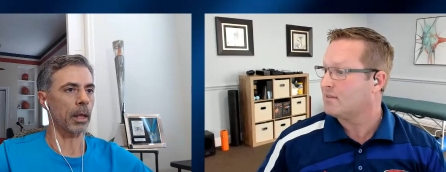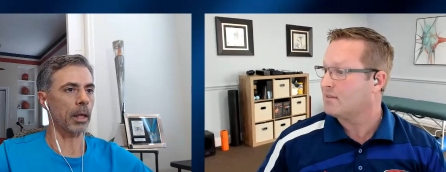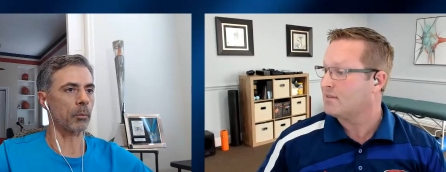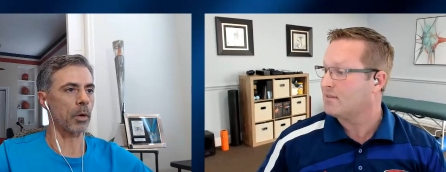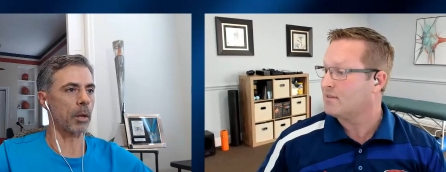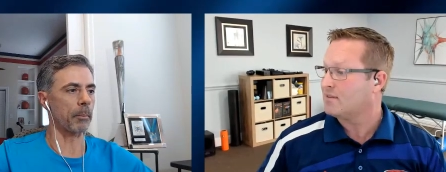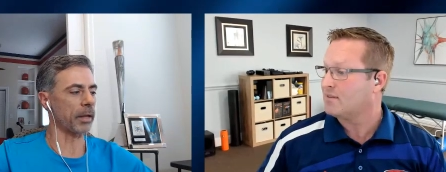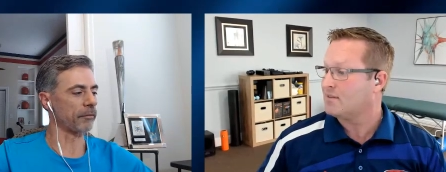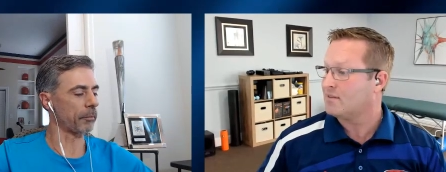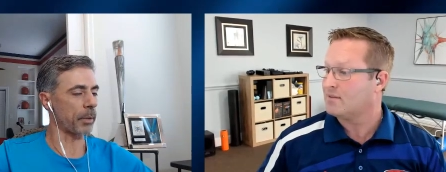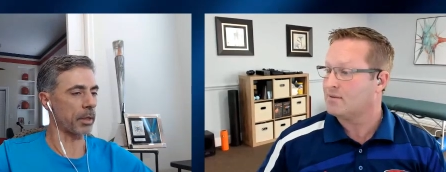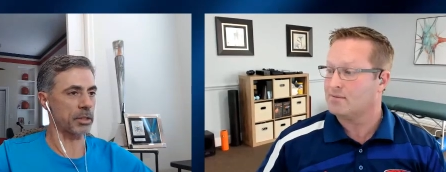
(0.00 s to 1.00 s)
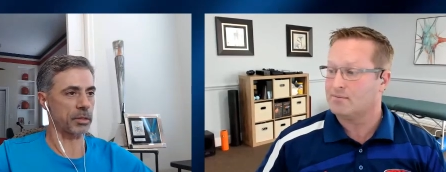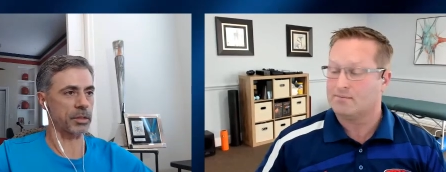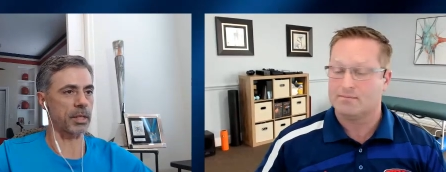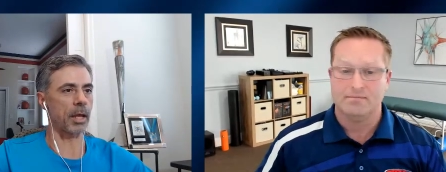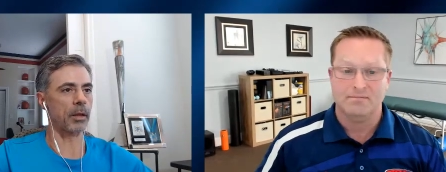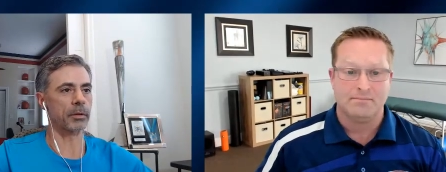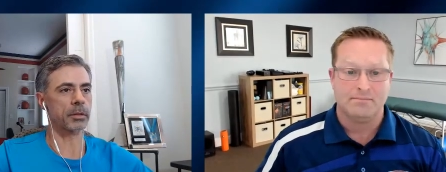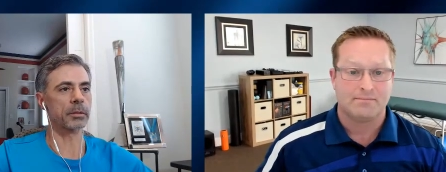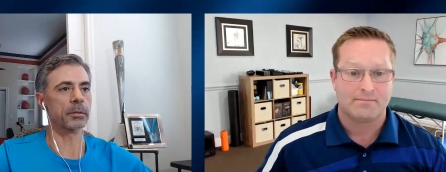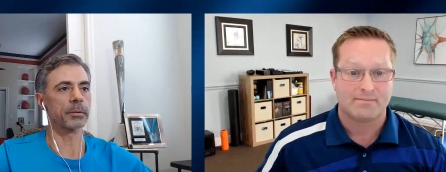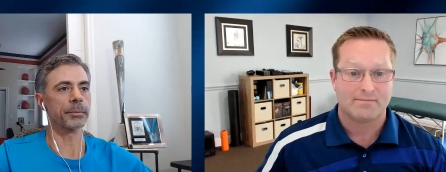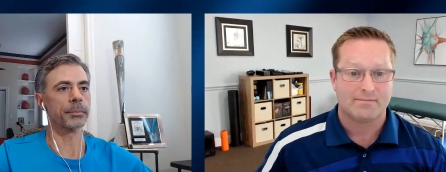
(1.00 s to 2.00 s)
Speaker 1: And we're all made of a bunch of
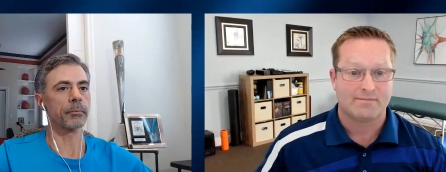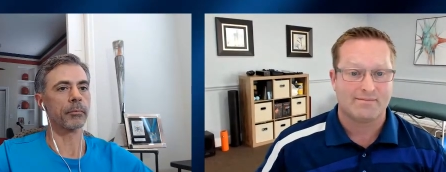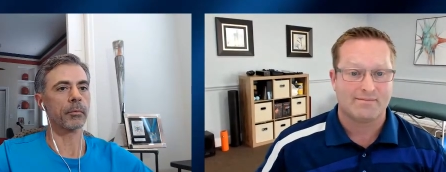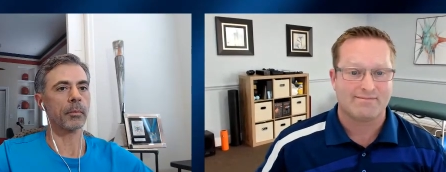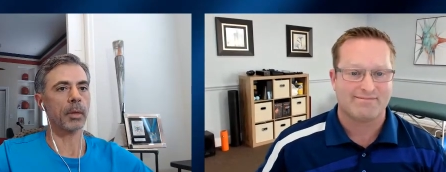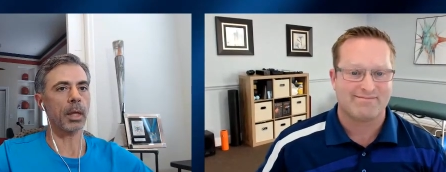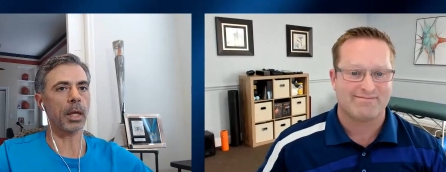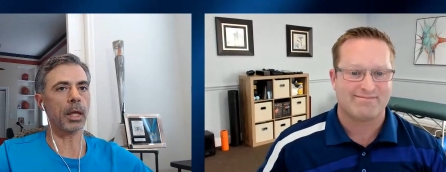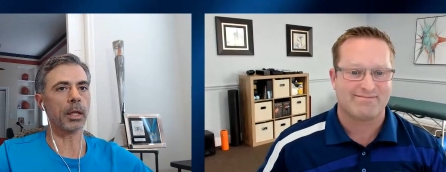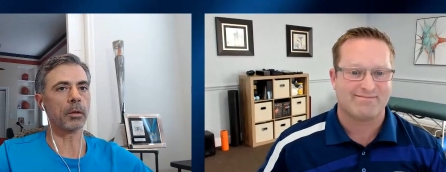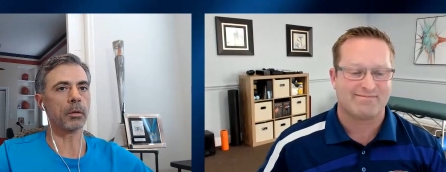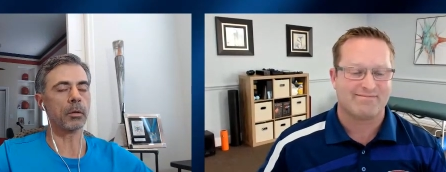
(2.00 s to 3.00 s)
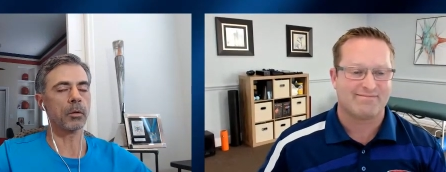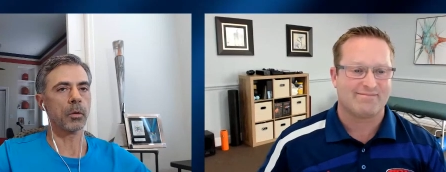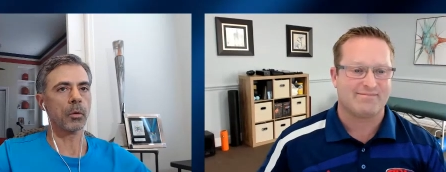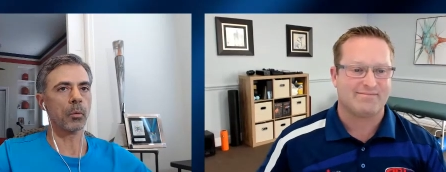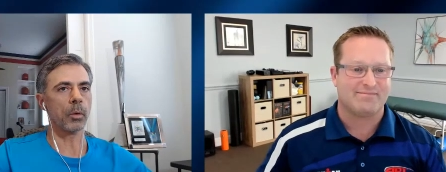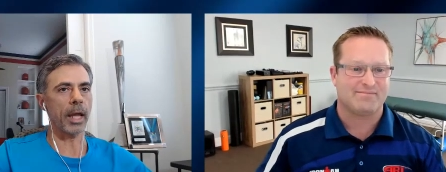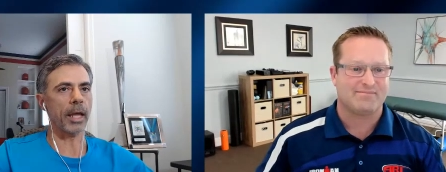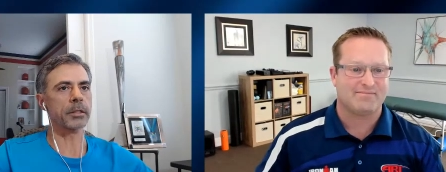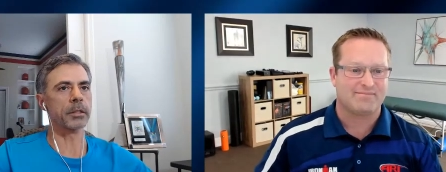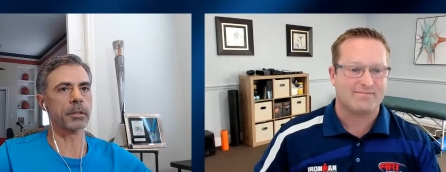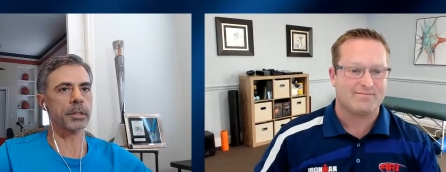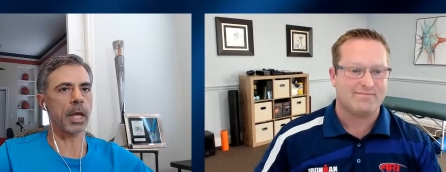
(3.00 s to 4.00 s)
cells. And what
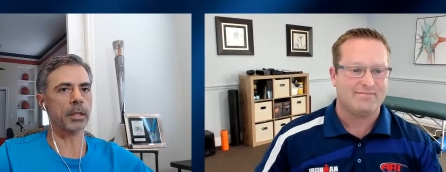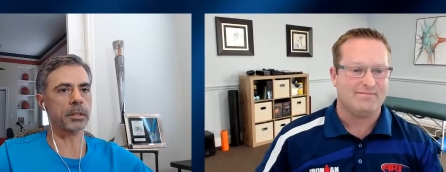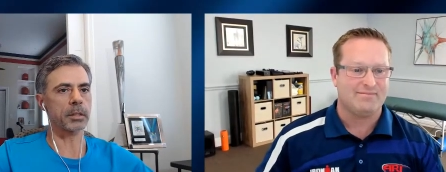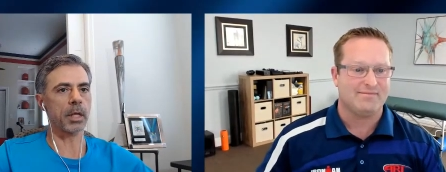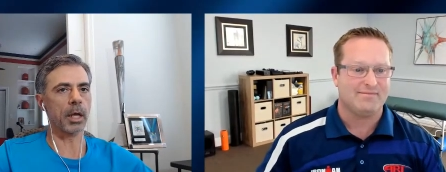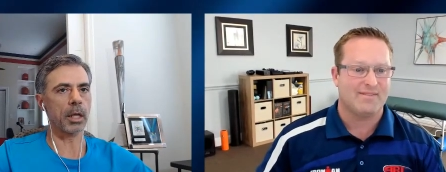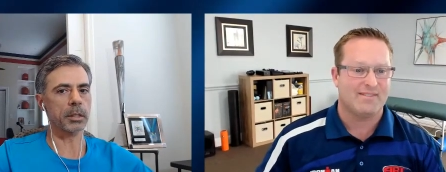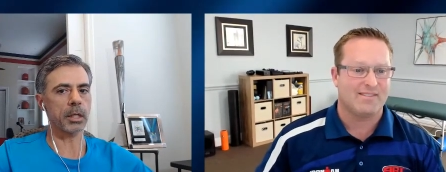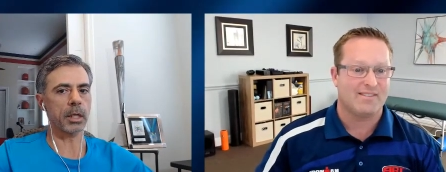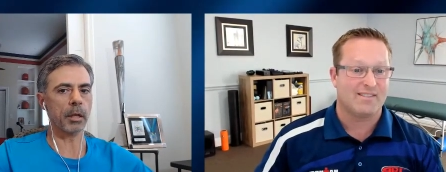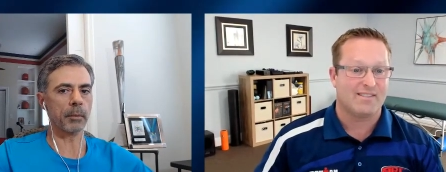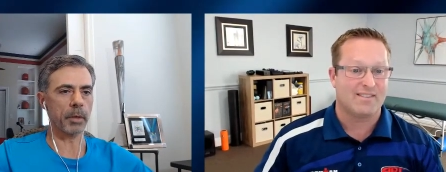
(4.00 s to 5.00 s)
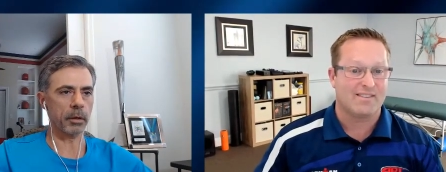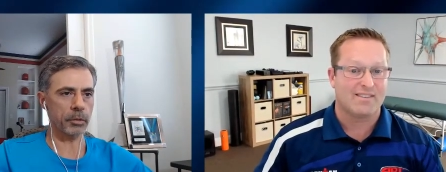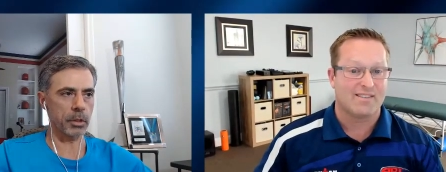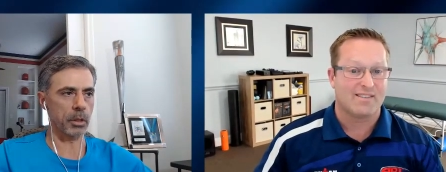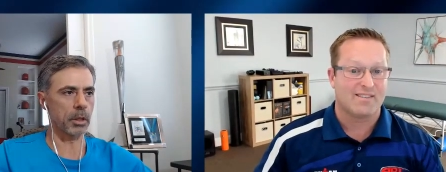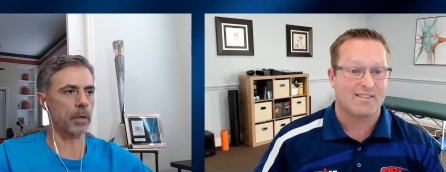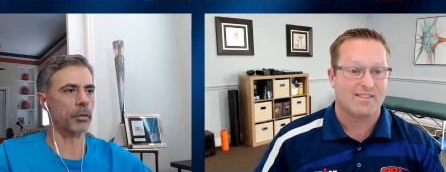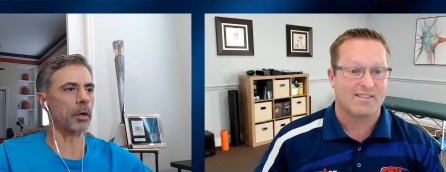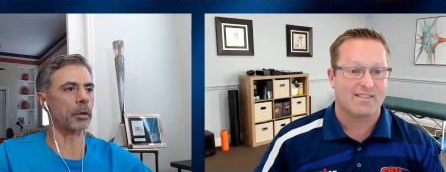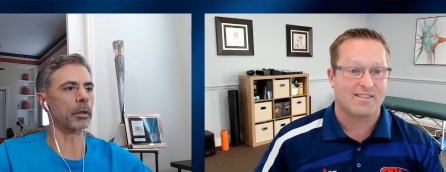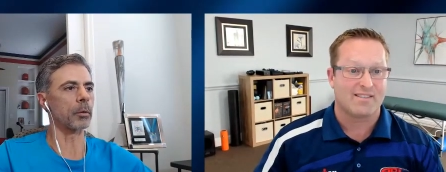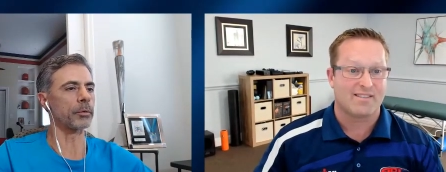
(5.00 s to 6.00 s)
exercise does, and I'm going to share another
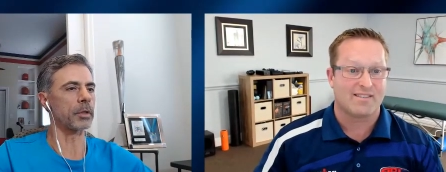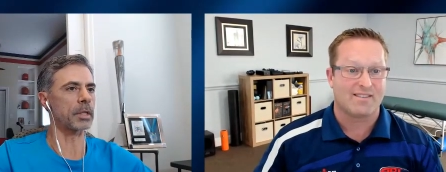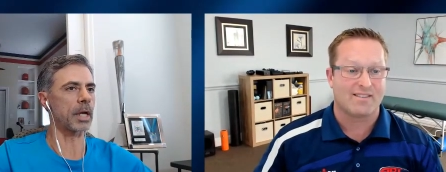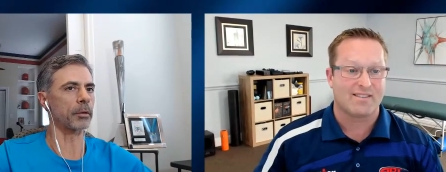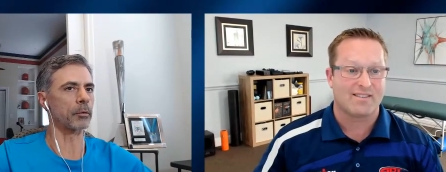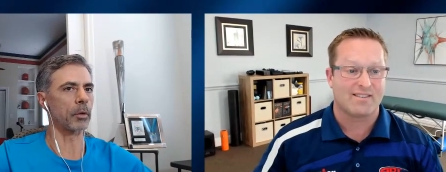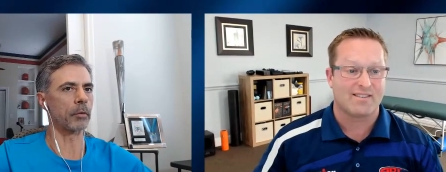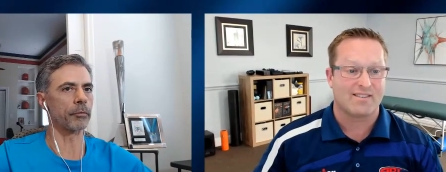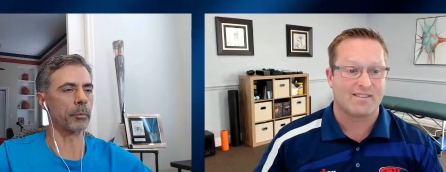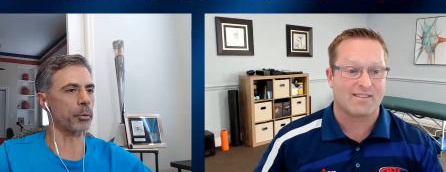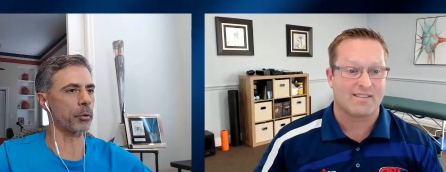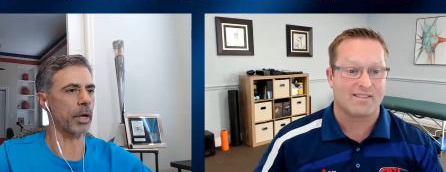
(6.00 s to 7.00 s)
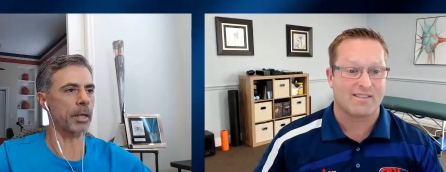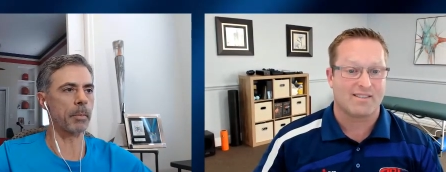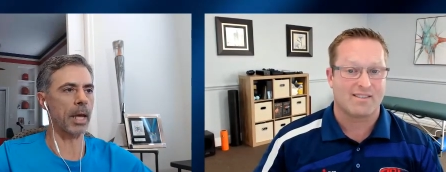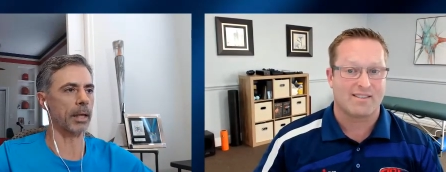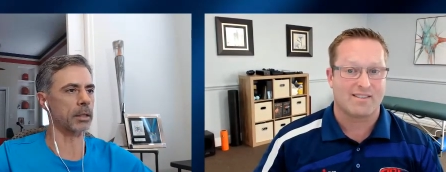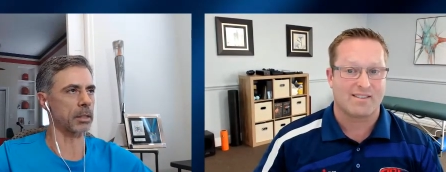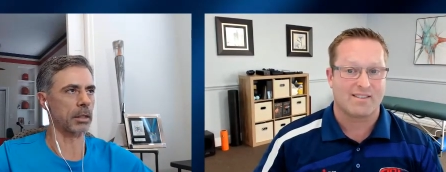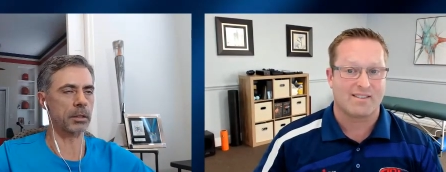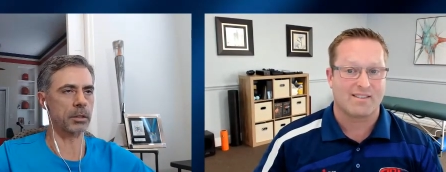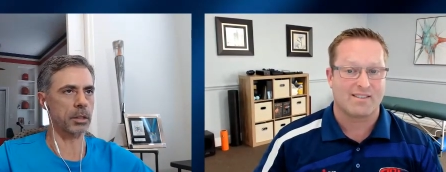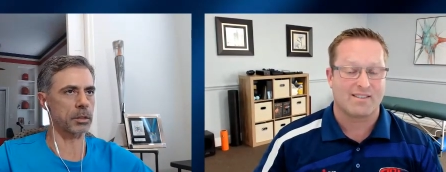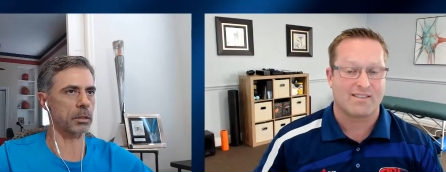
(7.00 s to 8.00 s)
article with you down the road from Parade Magazine
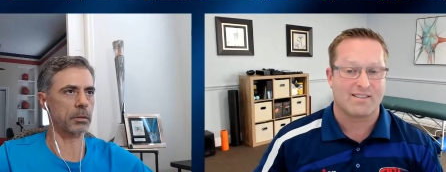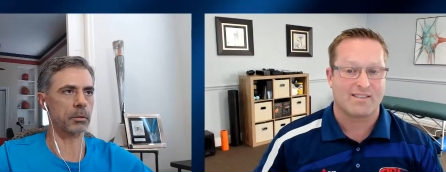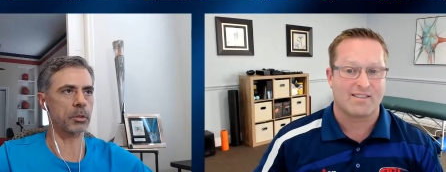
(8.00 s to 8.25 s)
that just